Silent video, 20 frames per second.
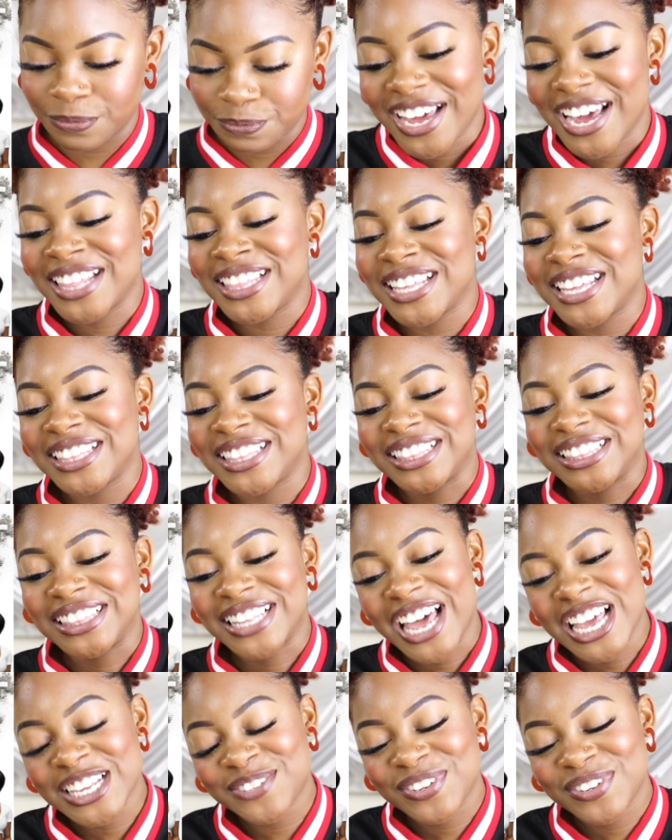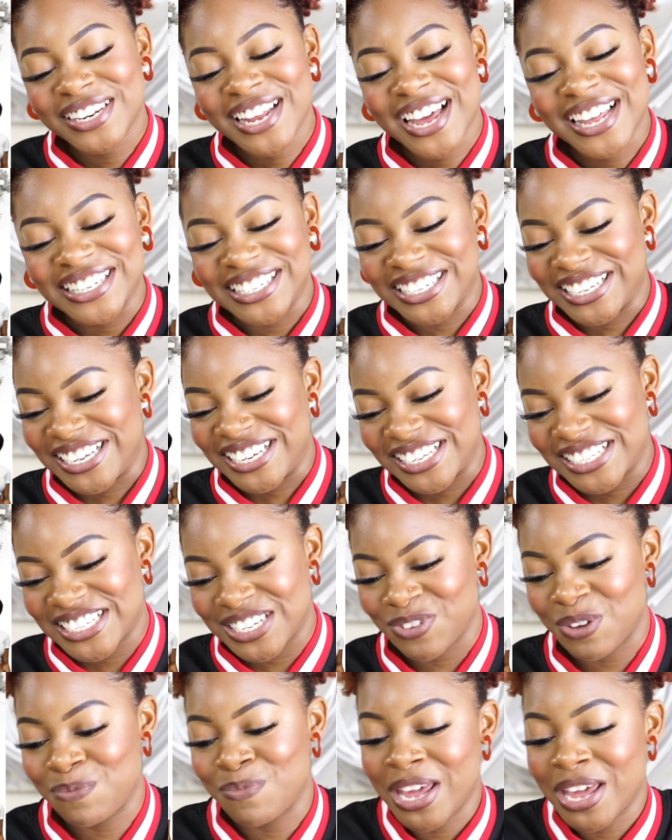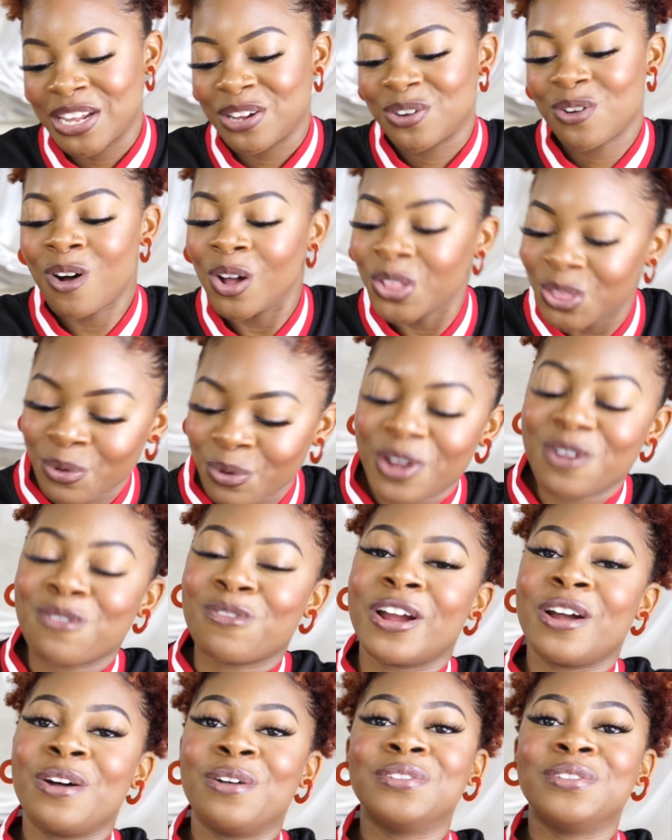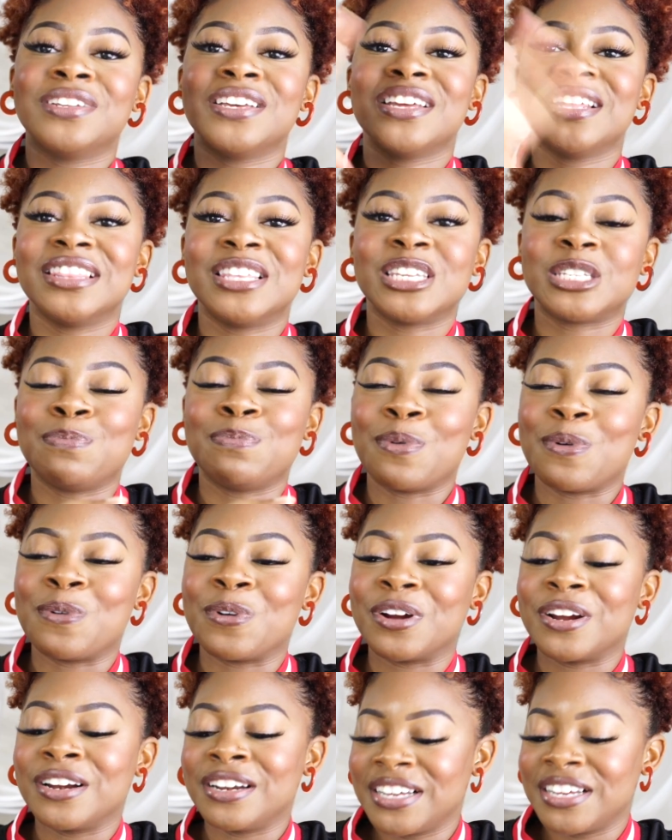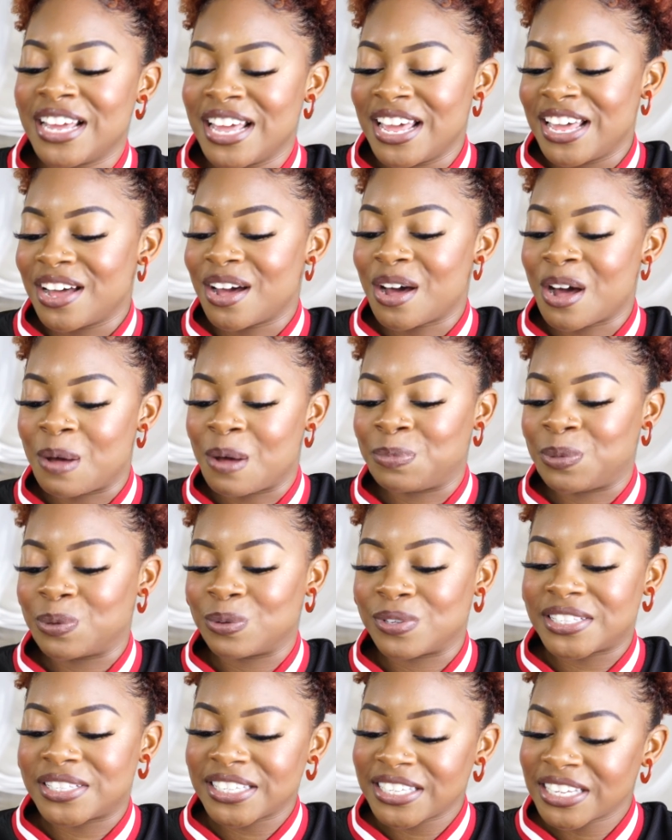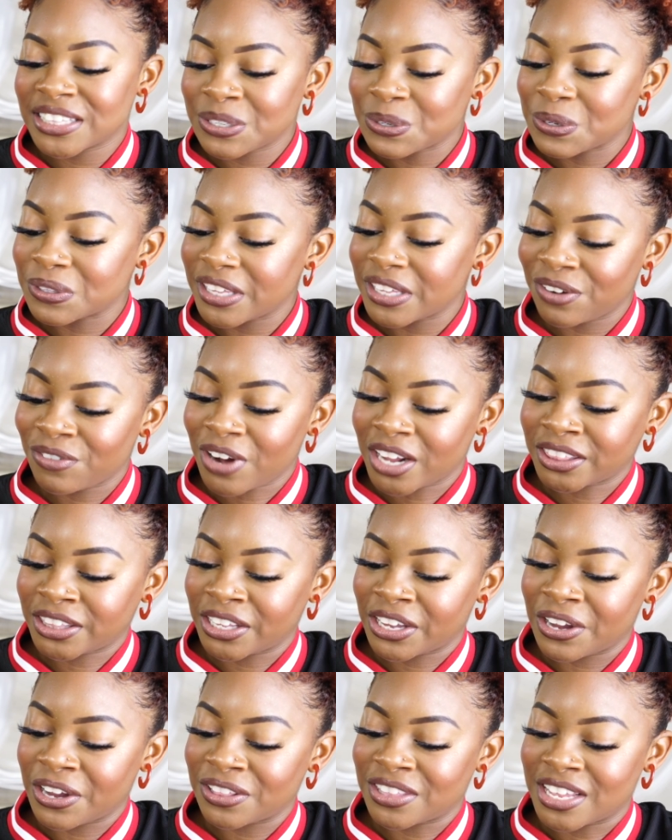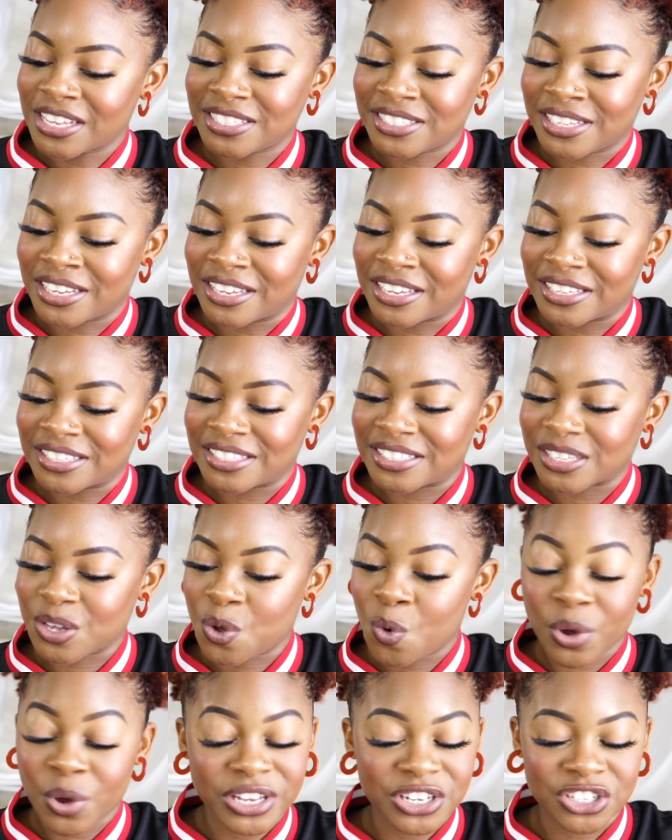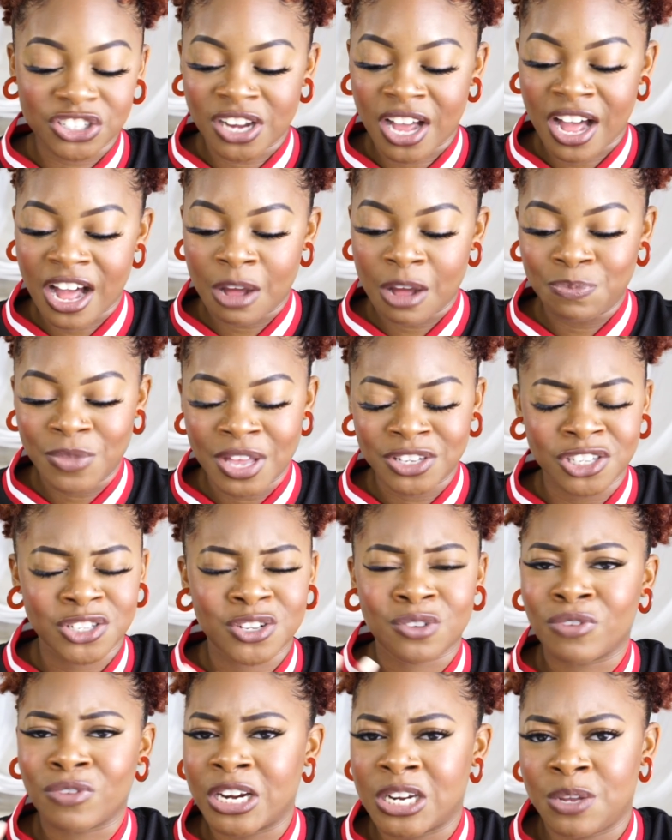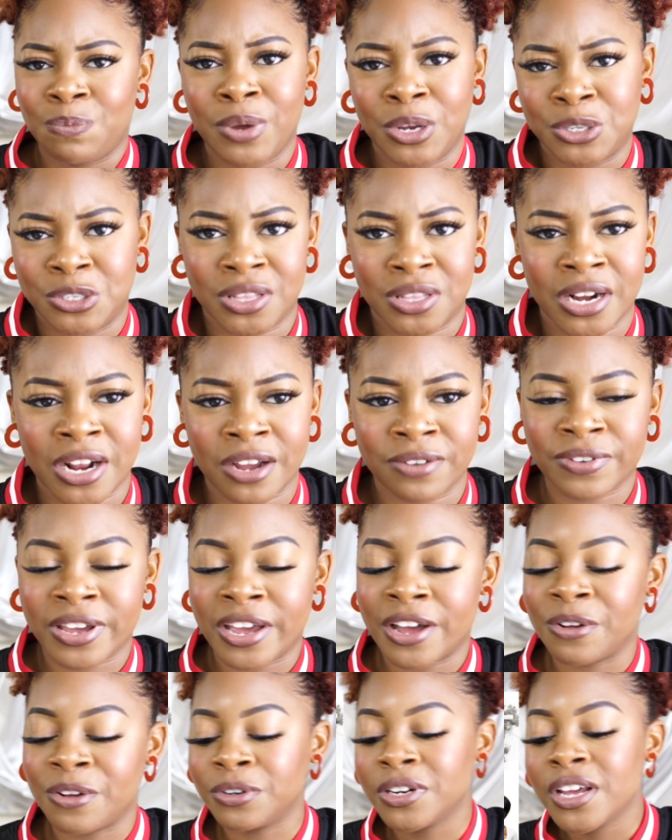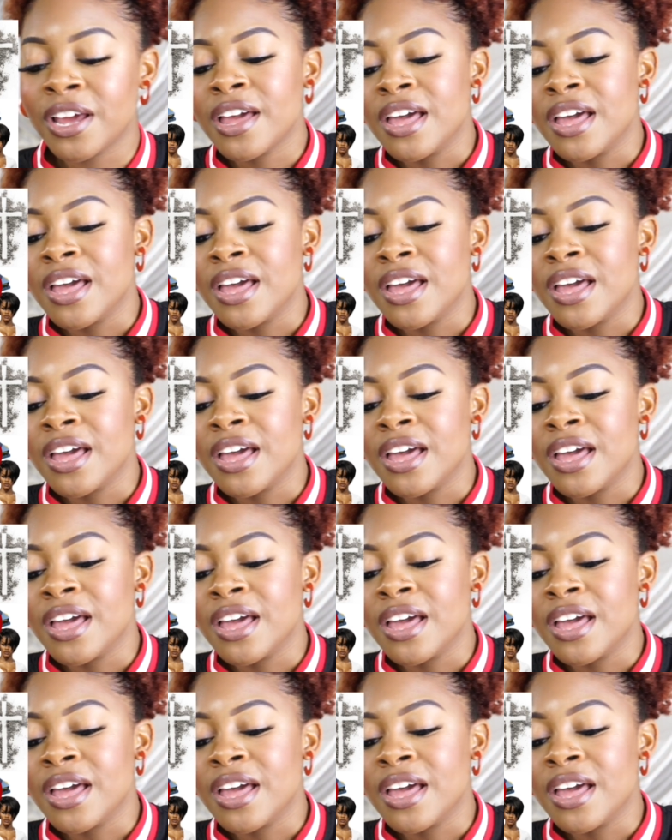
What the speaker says: And then last but not least, we've made it all the way around this board. You'll see a little thing right there that says quit job. That's just a random picture that I found.